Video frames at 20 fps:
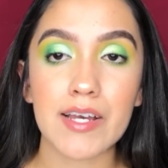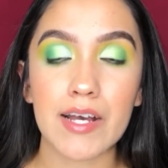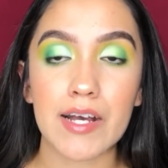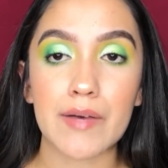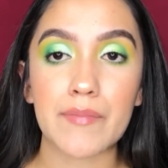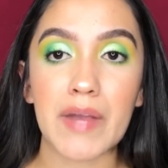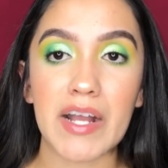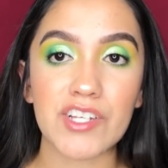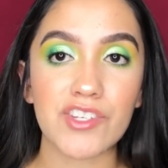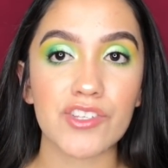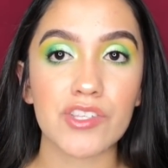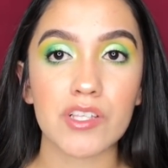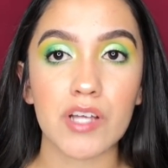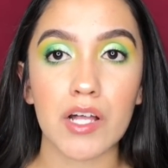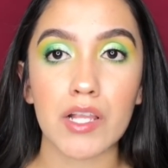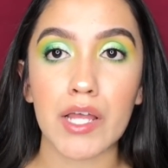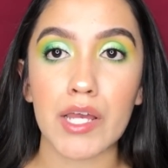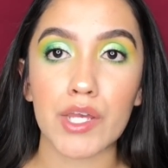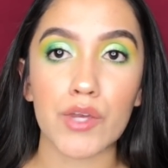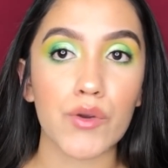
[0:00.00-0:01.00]
I just
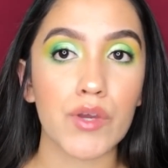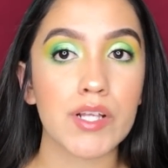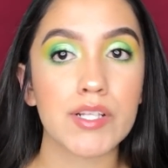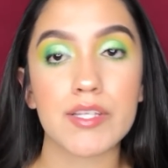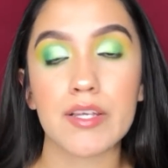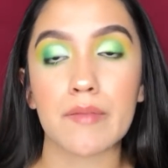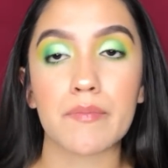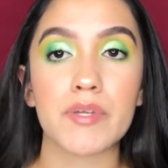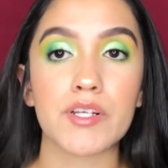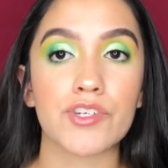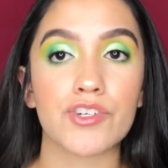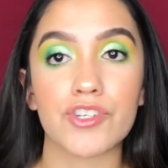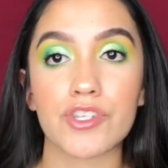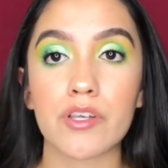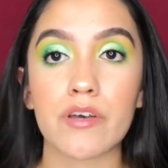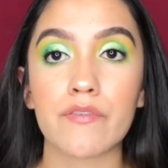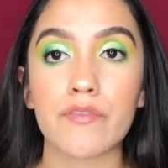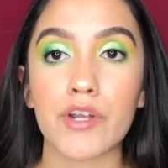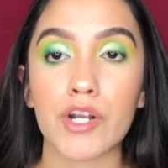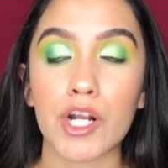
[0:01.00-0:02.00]
thought like you could send pictures
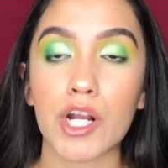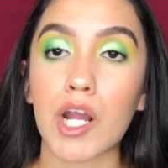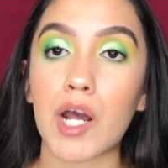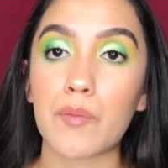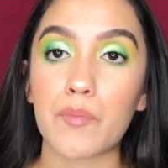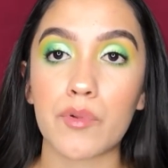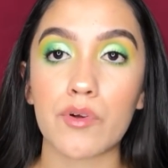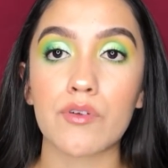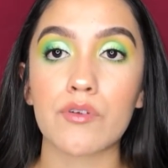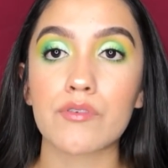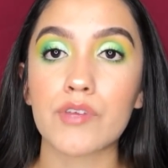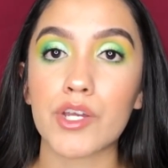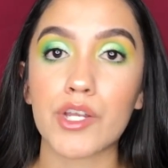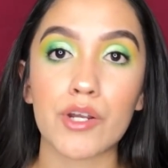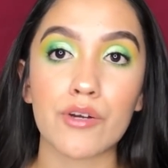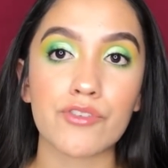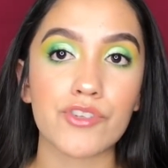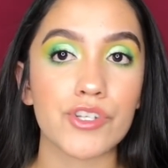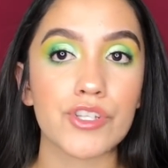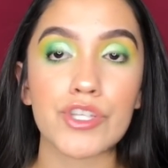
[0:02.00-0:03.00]
of your couple, you
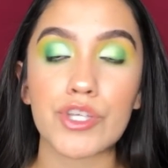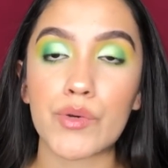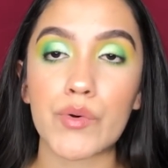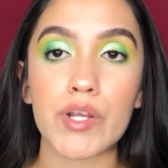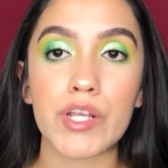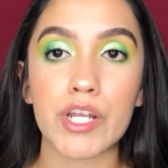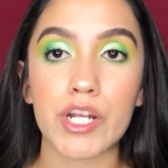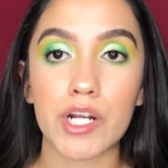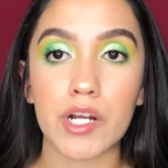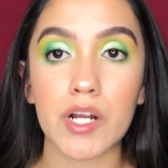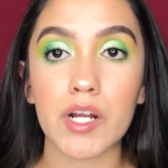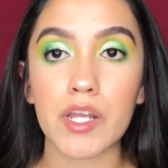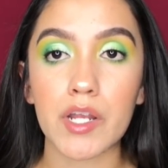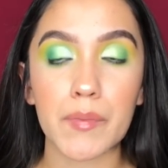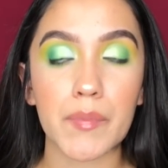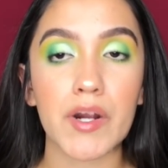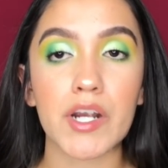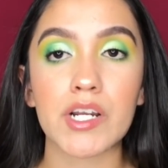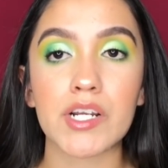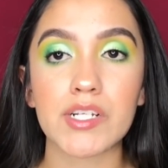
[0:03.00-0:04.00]
know, just you and your
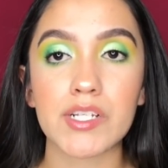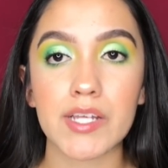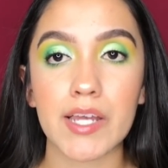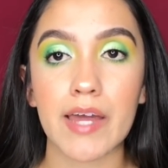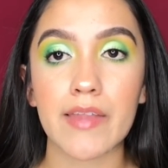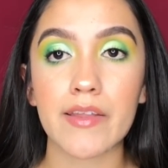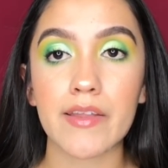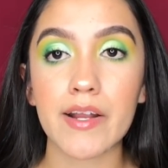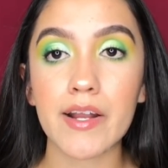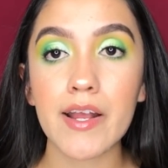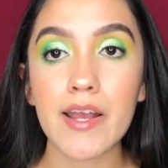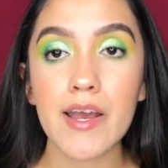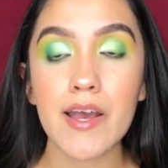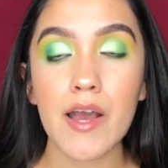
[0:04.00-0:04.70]
partner together.